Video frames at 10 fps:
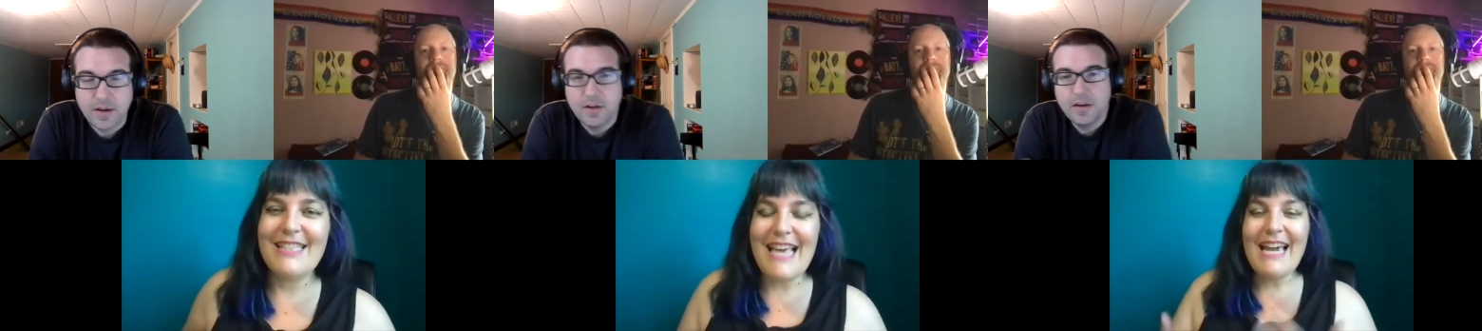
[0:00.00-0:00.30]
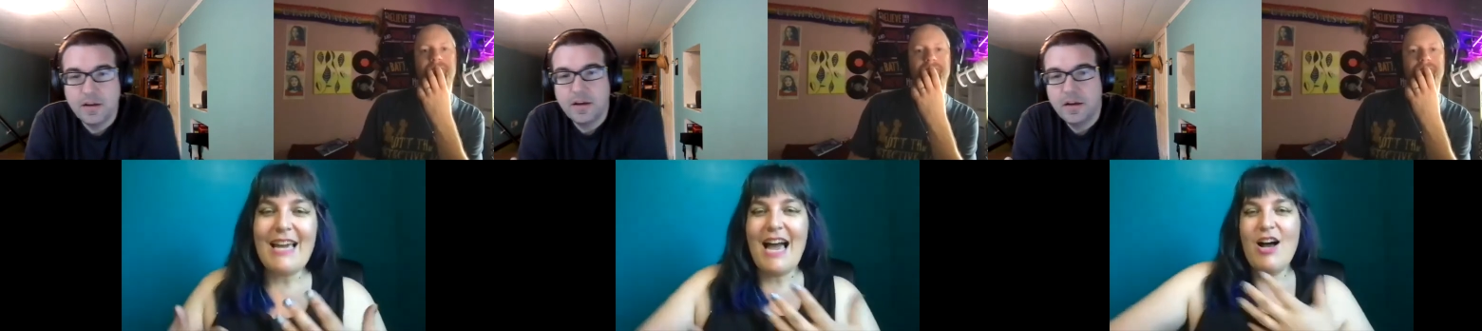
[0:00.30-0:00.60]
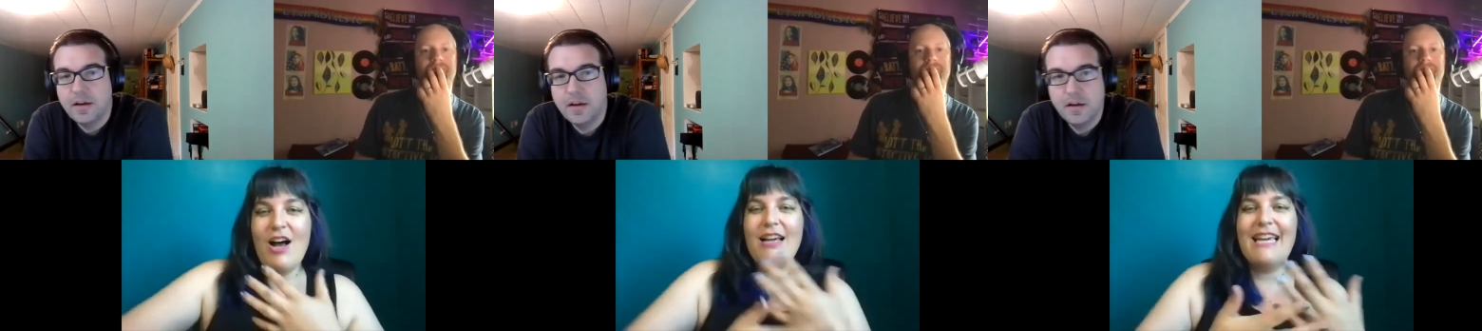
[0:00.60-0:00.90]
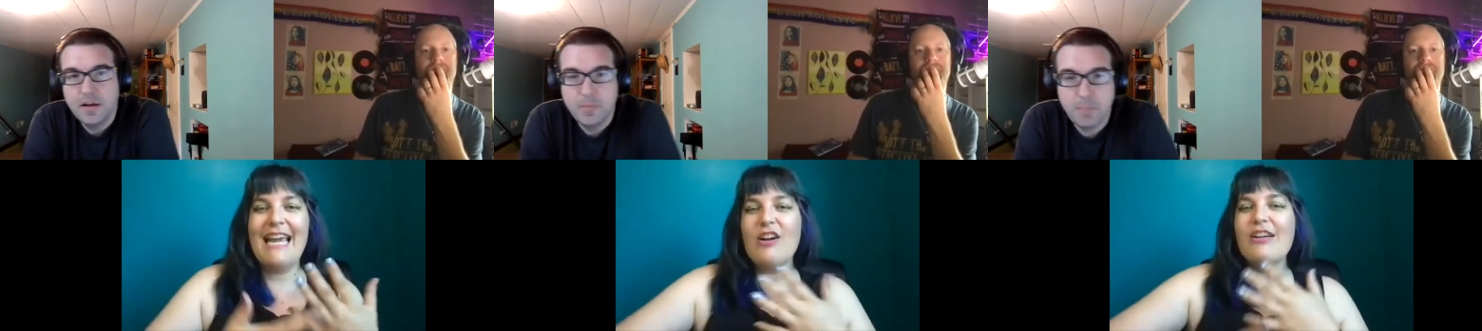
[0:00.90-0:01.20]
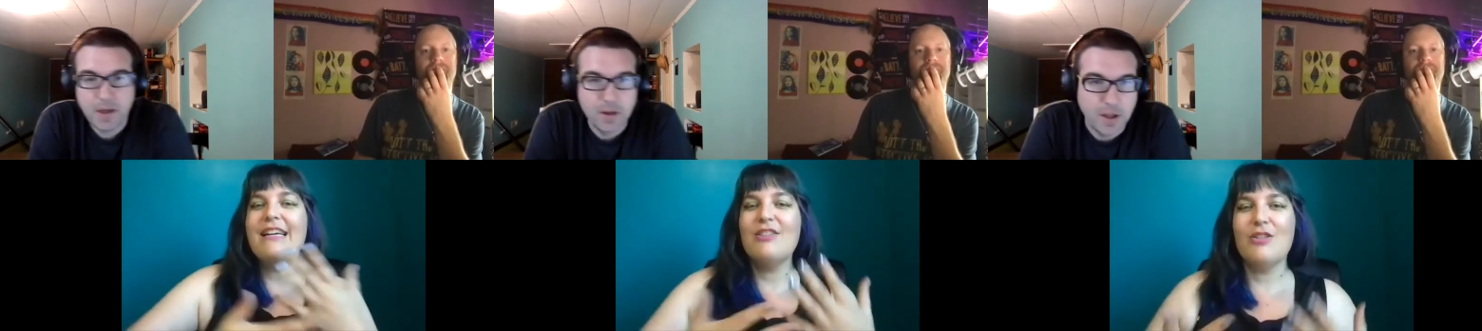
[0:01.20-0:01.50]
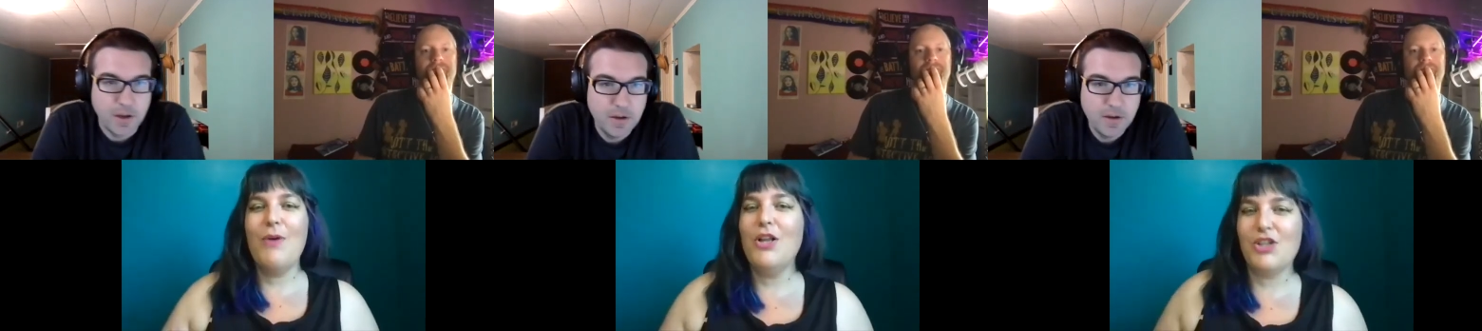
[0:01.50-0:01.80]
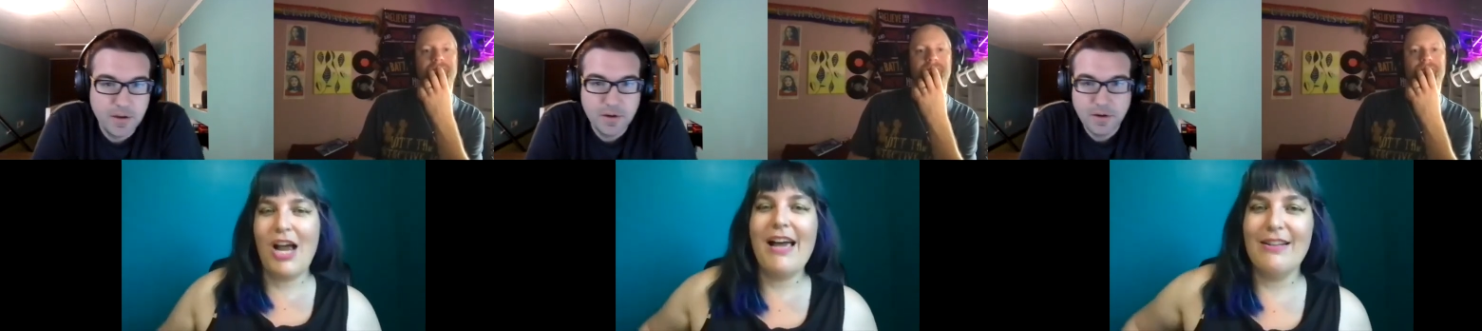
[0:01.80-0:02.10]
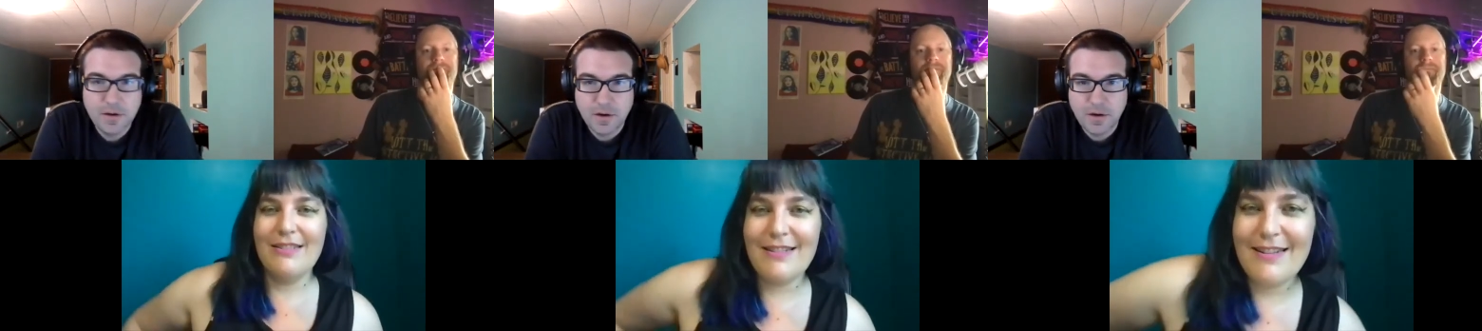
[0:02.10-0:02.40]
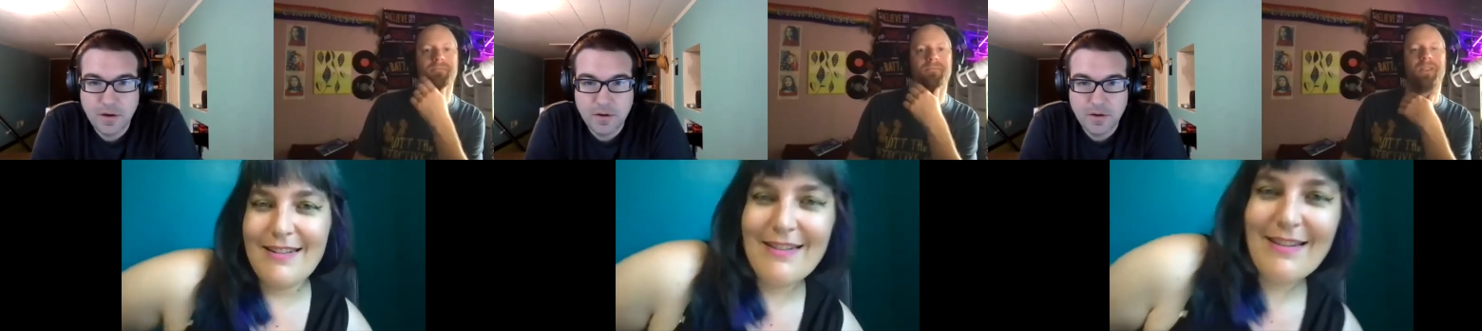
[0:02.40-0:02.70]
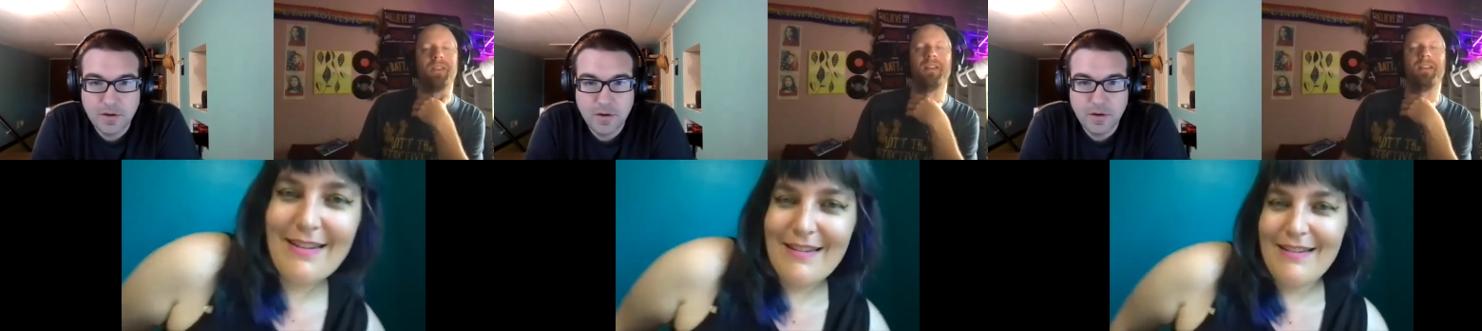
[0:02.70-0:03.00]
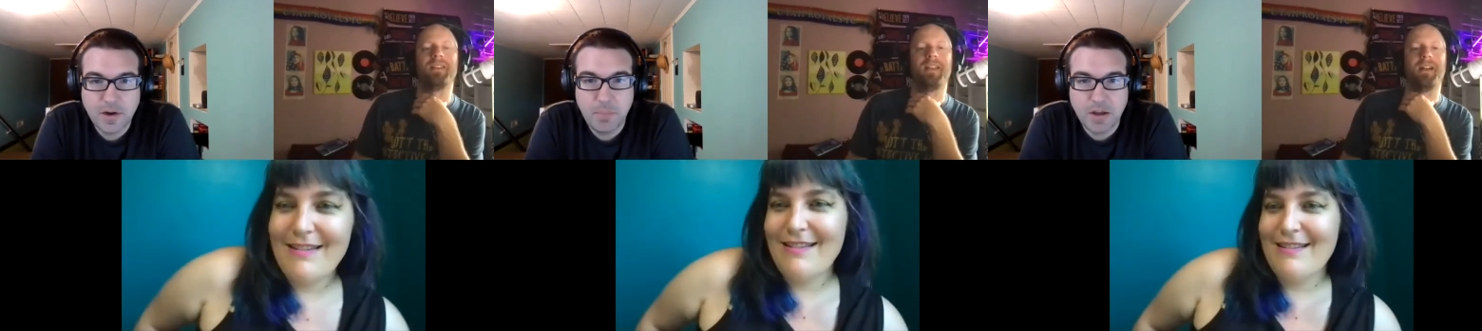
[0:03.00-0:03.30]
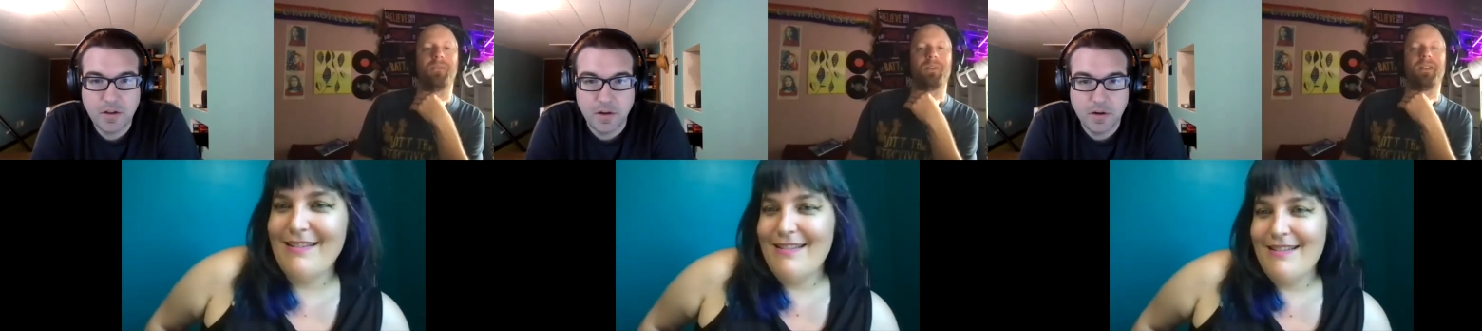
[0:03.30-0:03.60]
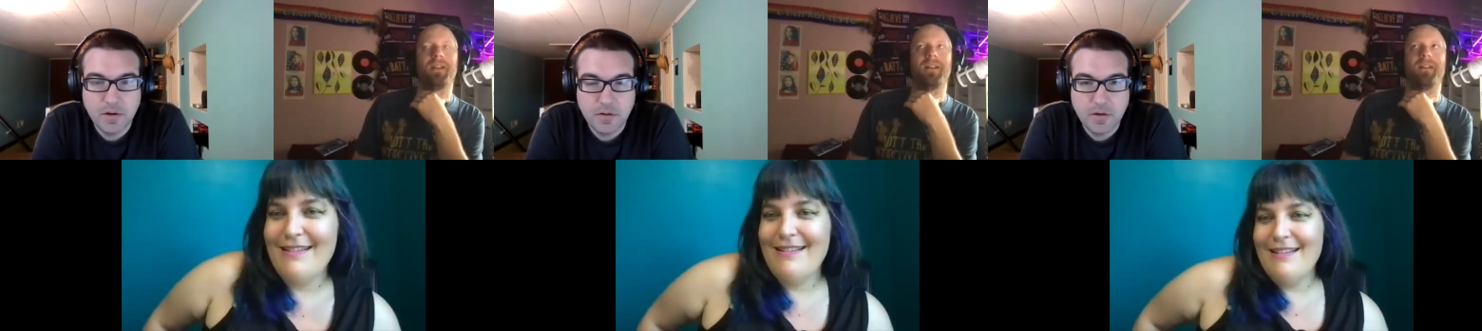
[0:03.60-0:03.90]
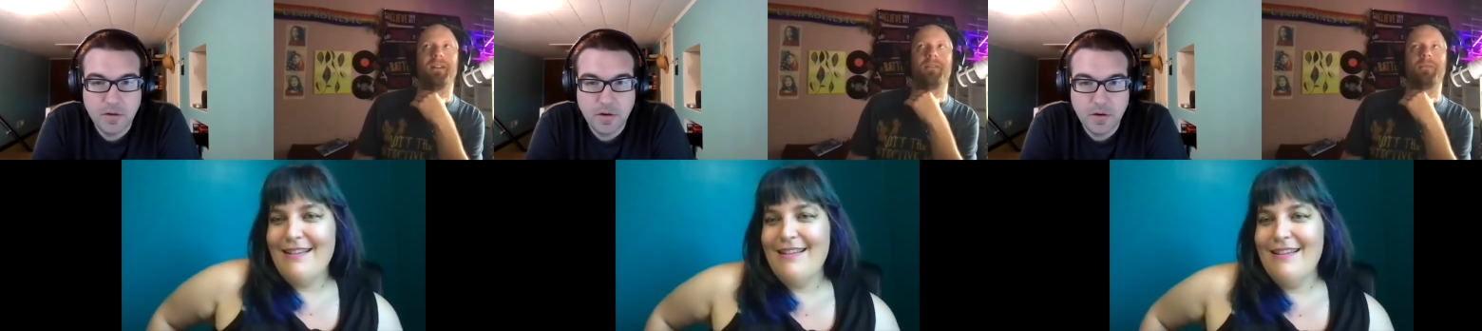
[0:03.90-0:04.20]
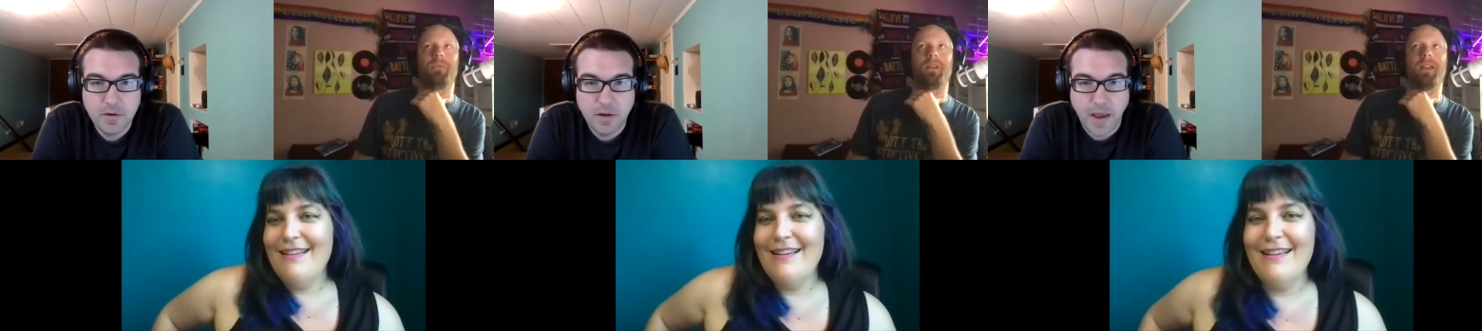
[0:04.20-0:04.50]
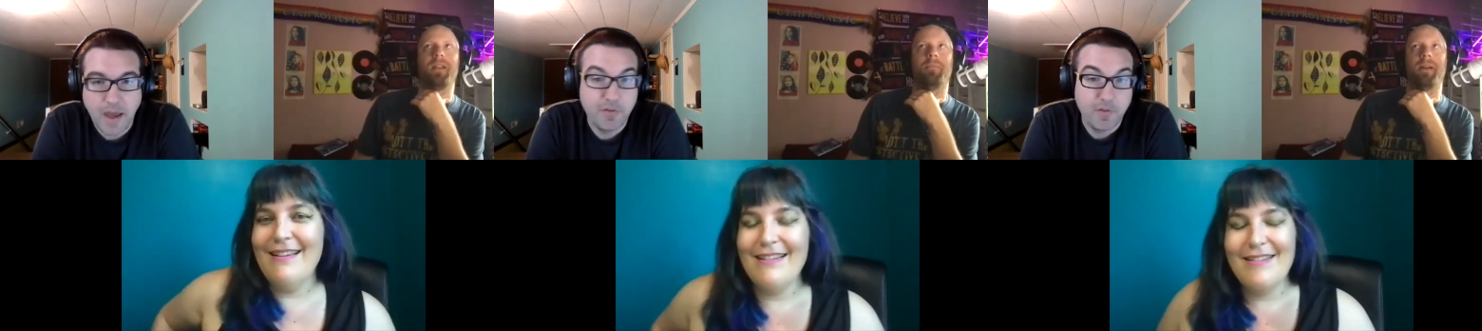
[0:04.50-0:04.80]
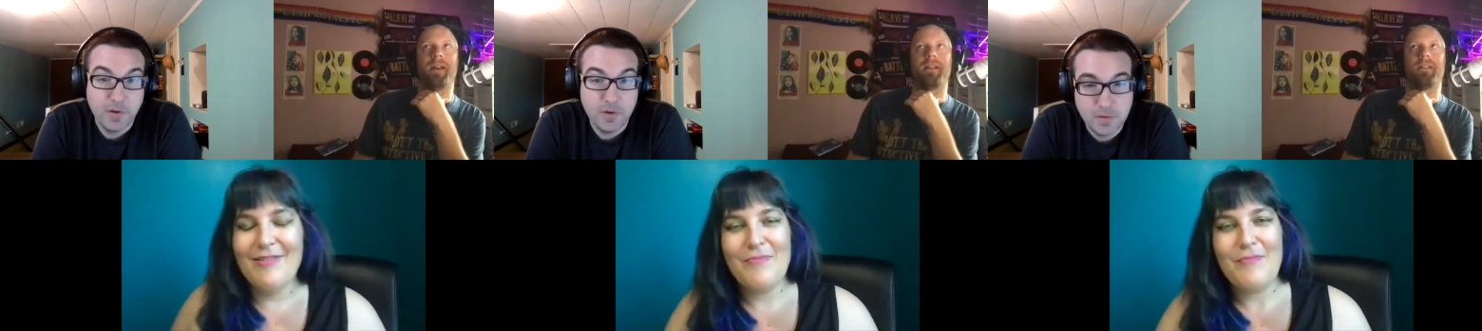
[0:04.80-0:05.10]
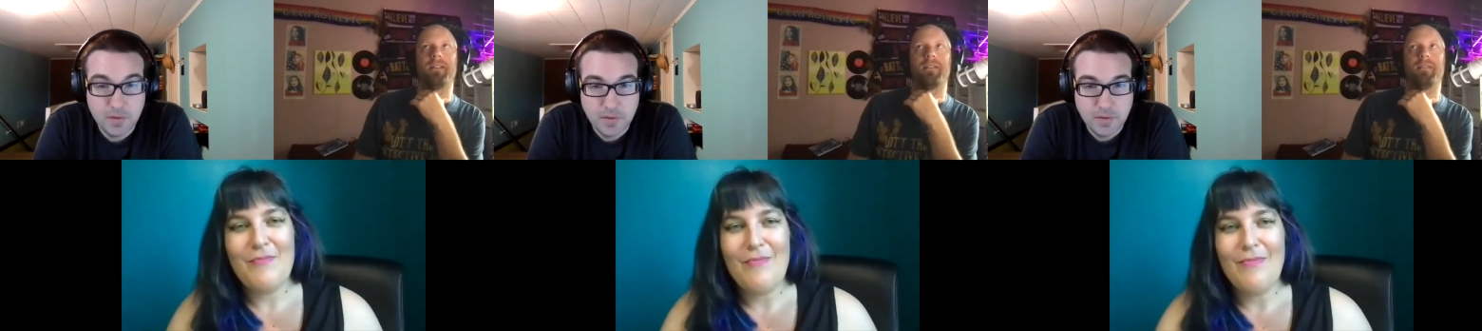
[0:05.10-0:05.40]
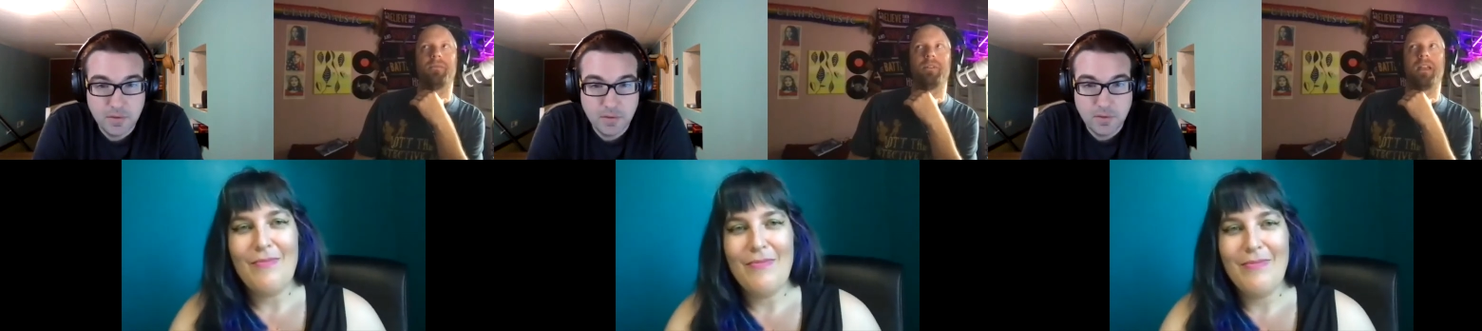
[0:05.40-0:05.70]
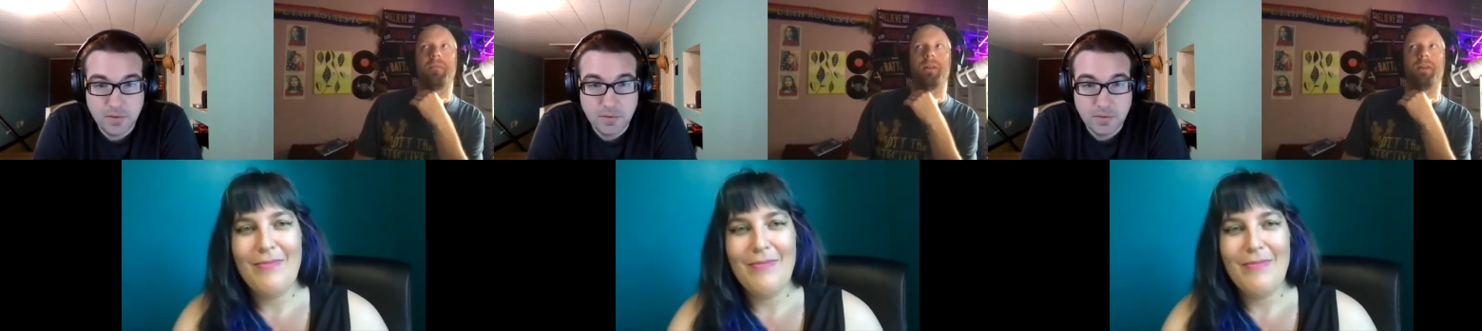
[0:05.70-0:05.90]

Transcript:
Speaker 1: like carrying a small child.
Speaker 2: yeah, we, uh, we came back, we came